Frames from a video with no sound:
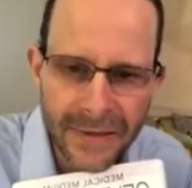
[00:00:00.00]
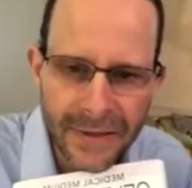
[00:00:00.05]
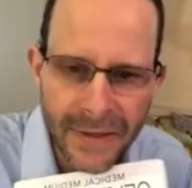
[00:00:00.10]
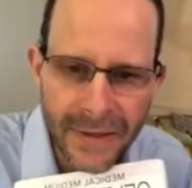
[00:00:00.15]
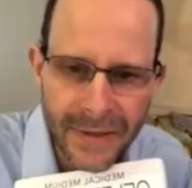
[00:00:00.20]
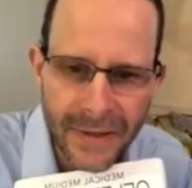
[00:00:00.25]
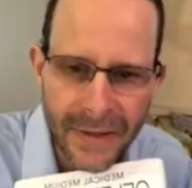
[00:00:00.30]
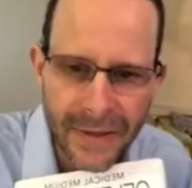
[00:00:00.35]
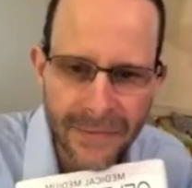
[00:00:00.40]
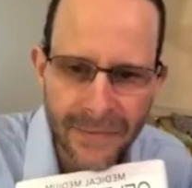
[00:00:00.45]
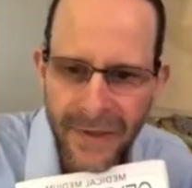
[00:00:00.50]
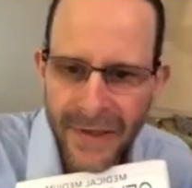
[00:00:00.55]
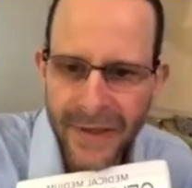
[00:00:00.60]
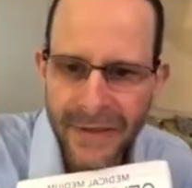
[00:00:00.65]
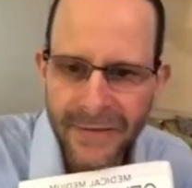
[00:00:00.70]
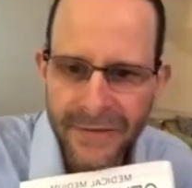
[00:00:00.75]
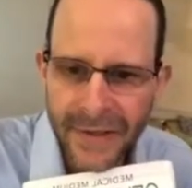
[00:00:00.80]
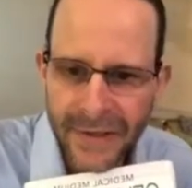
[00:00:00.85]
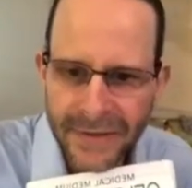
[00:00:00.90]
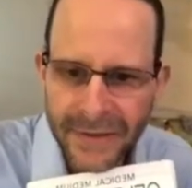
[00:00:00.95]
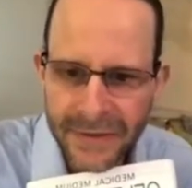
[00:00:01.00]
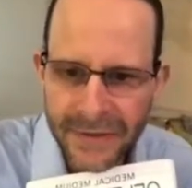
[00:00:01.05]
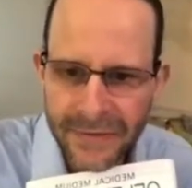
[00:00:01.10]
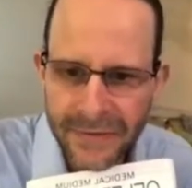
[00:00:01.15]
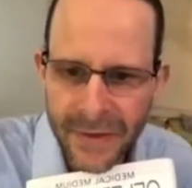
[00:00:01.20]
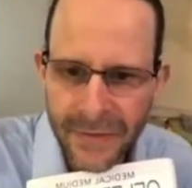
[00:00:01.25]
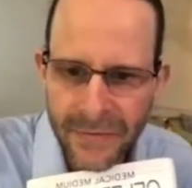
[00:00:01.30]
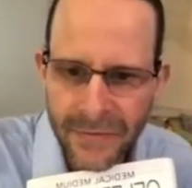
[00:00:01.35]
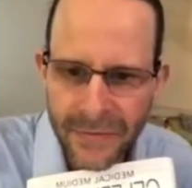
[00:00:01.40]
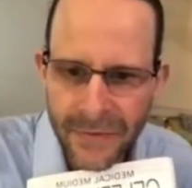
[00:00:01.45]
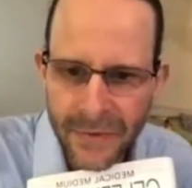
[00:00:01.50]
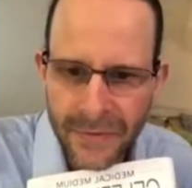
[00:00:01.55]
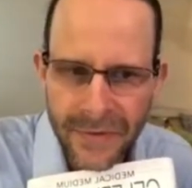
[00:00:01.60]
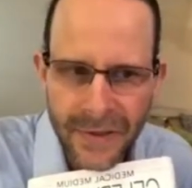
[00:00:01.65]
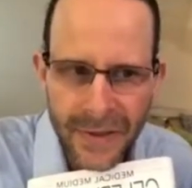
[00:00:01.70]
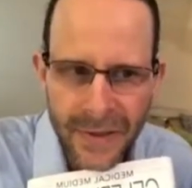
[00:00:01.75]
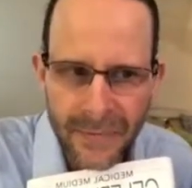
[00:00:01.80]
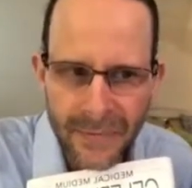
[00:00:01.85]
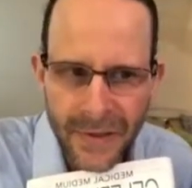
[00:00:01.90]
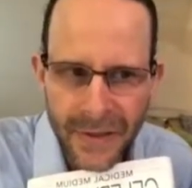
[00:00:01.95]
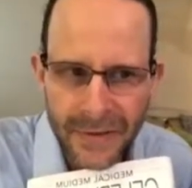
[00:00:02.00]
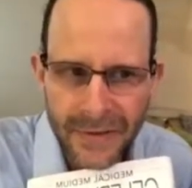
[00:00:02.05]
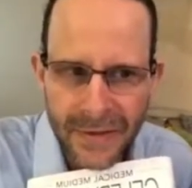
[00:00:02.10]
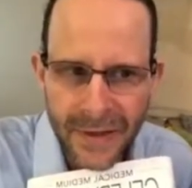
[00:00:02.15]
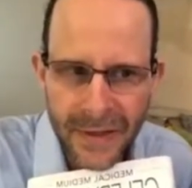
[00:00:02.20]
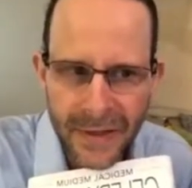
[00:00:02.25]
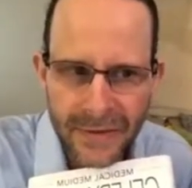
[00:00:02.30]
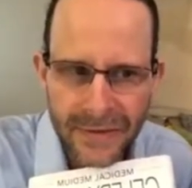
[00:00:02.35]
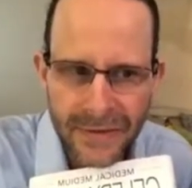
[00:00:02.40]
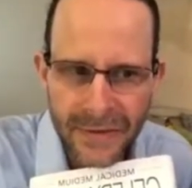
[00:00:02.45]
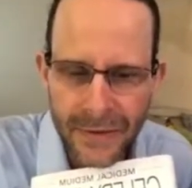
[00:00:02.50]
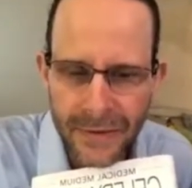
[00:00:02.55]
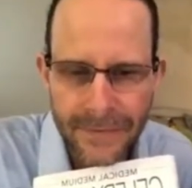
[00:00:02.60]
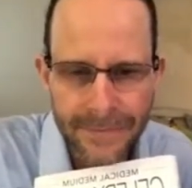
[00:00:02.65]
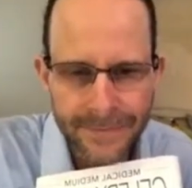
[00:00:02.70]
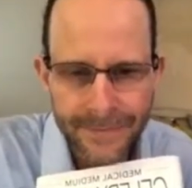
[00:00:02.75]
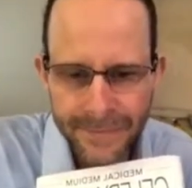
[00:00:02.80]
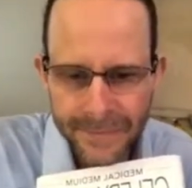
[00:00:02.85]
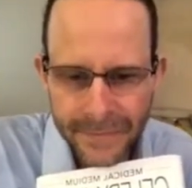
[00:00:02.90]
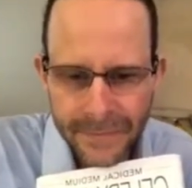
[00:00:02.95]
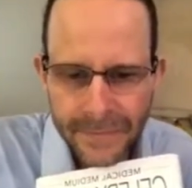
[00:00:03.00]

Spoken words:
anything to anybody unless it's strep throat. Think about that. So,